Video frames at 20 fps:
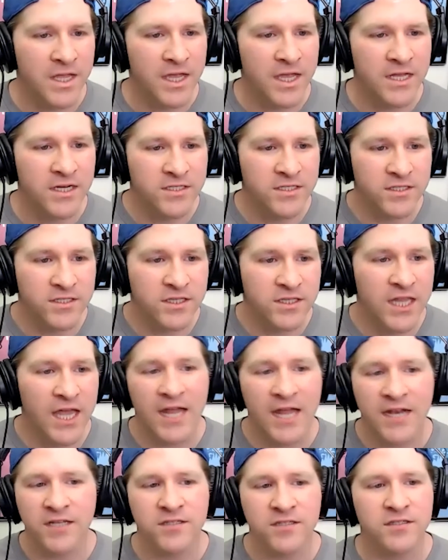And it's a
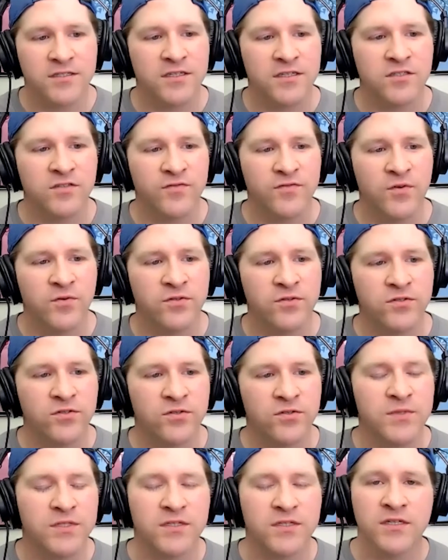lot. It's photo
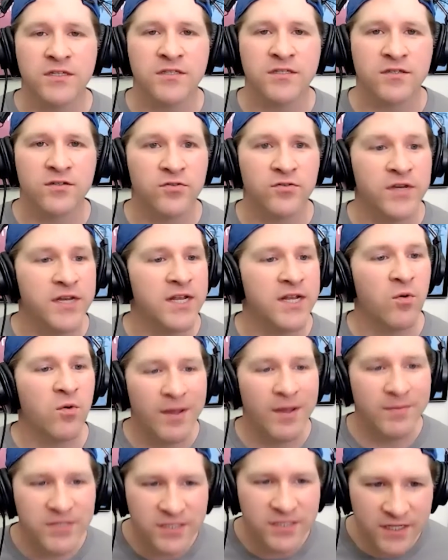shoots, it's creating a
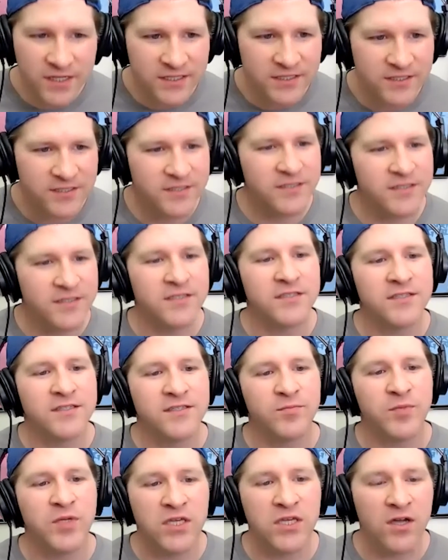website, it's
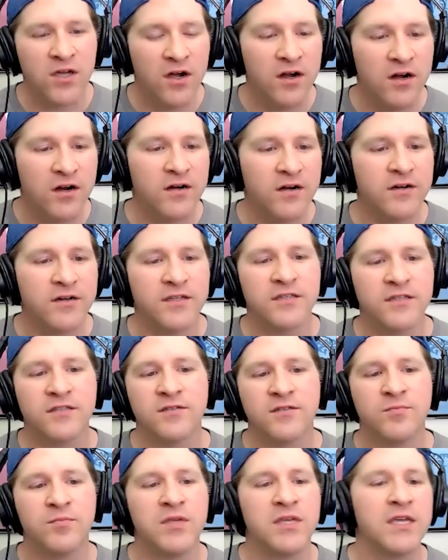PR,
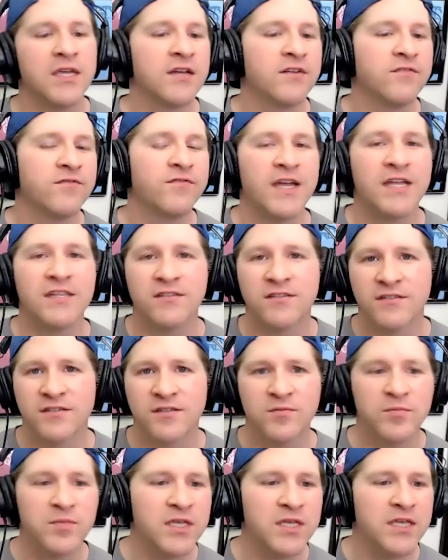it's being at events
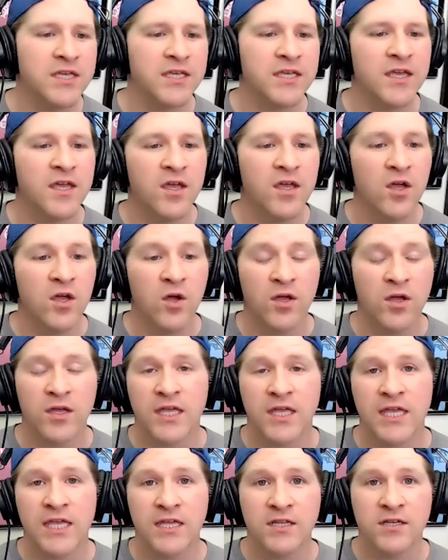and being
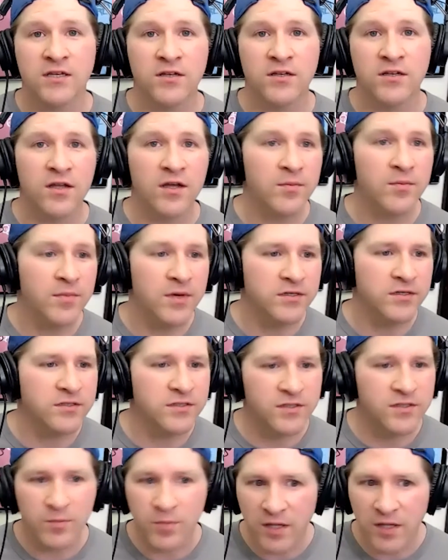in
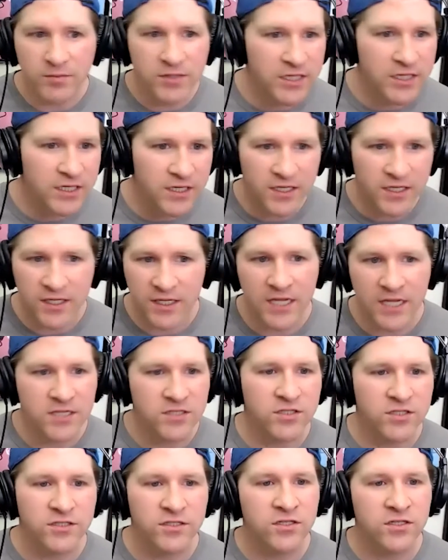amongst the public and
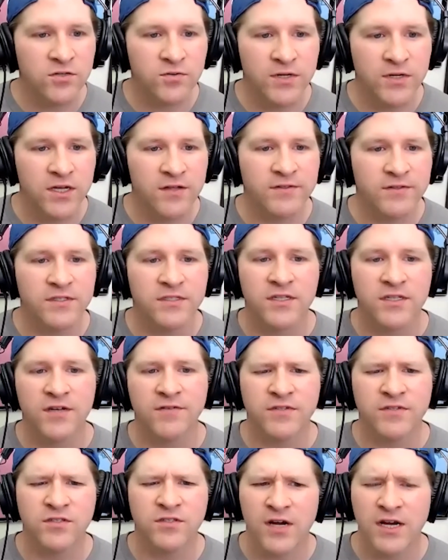just doing all this
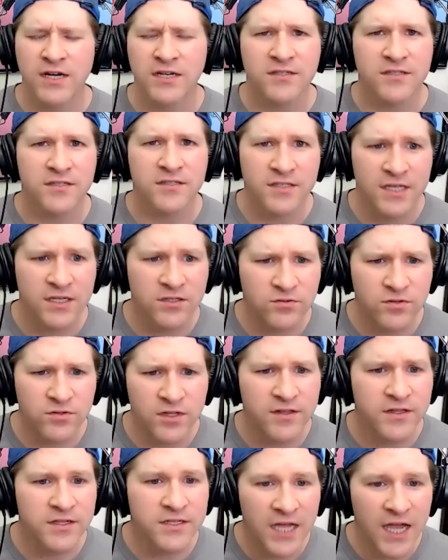stuff and trying to schedule
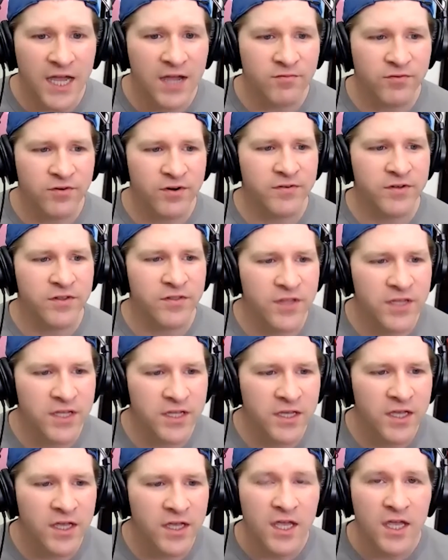all the time for
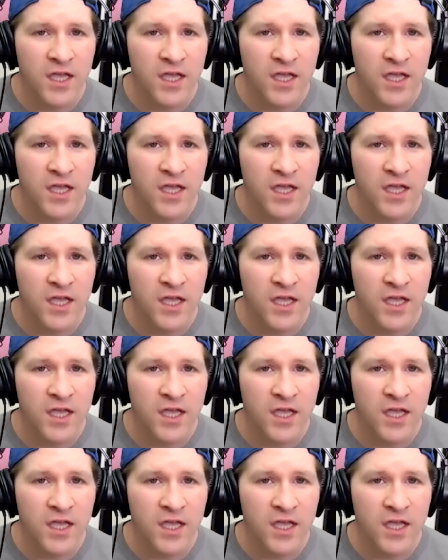everything.